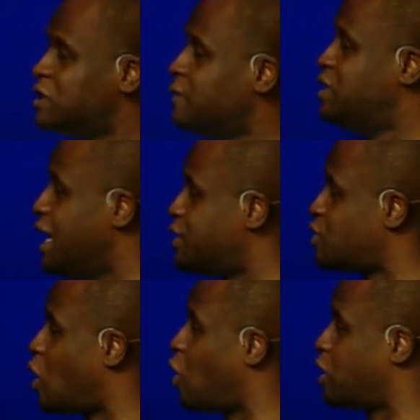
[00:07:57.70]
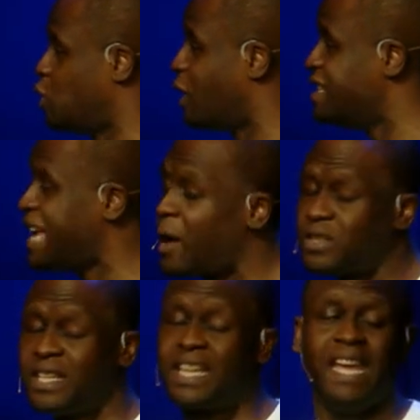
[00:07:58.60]
of Jesus are to
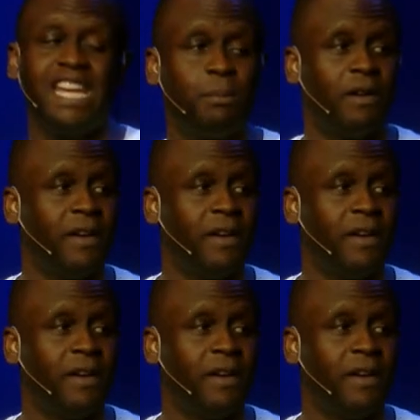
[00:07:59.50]
announce the kingdom of